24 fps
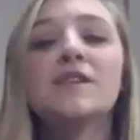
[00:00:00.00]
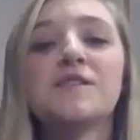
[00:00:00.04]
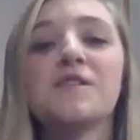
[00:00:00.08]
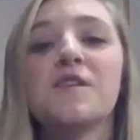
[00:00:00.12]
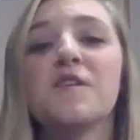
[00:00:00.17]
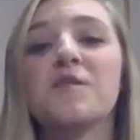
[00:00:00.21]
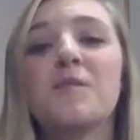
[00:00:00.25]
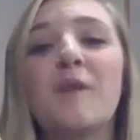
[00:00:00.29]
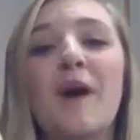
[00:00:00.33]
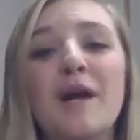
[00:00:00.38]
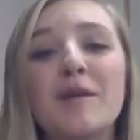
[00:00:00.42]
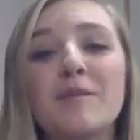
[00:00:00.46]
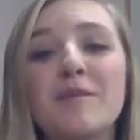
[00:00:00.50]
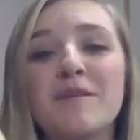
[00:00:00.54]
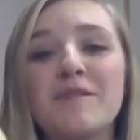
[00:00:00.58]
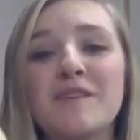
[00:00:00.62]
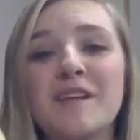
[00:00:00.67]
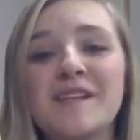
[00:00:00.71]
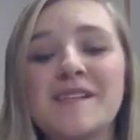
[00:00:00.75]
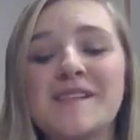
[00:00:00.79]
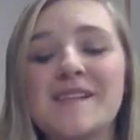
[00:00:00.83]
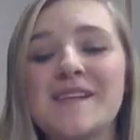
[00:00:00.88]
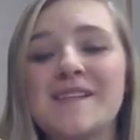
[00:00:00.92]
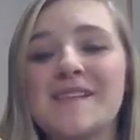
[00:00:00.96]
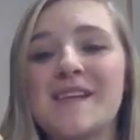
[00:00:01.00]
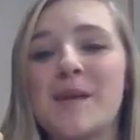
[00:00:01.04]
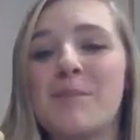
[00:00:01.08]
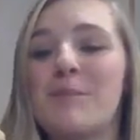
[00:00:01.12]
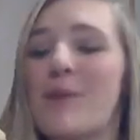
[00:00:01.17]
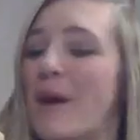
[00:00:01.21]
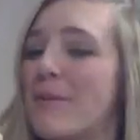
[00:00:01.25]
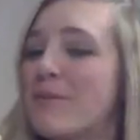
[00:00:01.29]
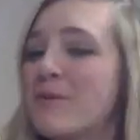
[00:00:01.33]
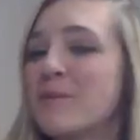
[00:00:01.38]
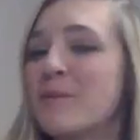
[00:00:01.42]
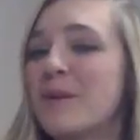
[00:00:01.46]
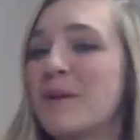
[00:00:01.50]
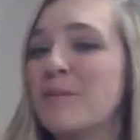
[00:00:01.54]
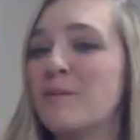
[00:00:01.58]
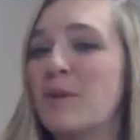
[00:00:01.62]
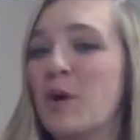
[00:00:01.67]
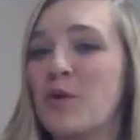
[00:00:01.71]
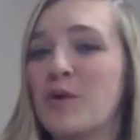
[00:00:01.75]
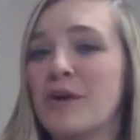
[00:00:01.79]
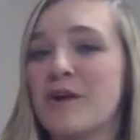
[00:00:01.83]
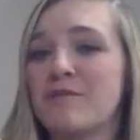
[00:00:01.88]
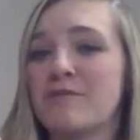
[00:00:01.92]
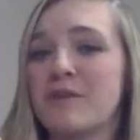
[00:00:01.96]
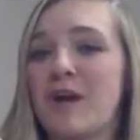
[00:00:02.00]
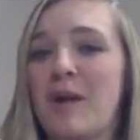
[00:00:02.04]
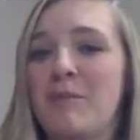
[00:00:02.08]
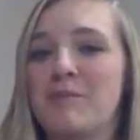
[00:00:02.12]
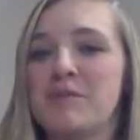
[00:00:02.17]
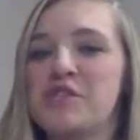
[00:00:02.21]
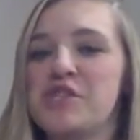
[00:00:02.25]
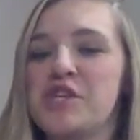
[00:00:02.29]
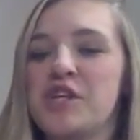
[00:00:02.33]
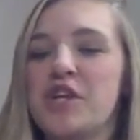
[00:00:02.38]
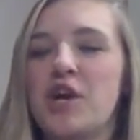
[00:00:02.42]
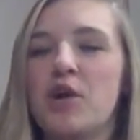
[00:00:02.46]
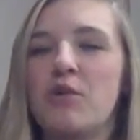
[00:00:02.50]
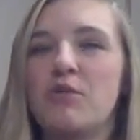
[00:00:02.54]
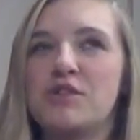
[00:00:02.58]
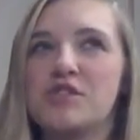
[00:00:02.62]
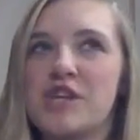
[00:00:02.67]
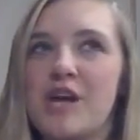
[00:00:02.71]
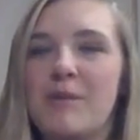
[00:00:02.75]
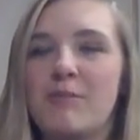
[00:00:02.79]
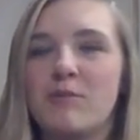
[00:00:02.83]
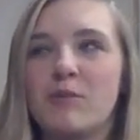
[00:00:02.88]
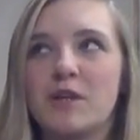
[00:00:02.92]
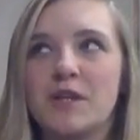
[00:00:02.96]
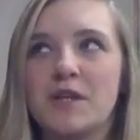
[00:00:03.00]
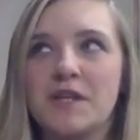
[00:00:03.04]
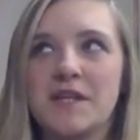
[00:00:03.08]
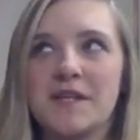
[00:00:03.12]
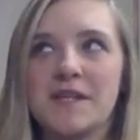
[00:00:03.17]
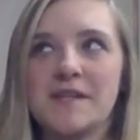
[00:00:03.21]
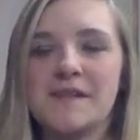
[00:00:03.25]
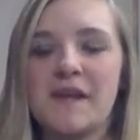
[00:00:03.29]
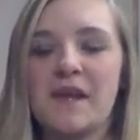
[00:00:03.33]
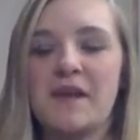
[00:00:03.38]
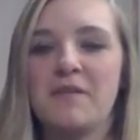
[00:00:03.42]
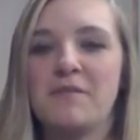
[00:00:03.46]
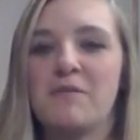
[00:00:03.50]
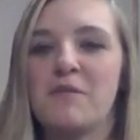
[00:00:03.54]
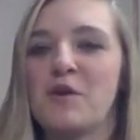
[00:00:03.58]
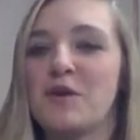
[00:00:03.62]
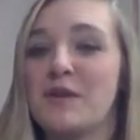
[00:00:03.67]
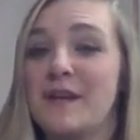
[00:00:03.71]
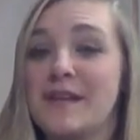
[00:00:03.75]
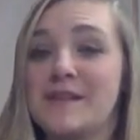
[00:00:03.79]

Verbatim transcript: So the bottom of this is a peppermint mocha frappuccino, which I'm really excited for.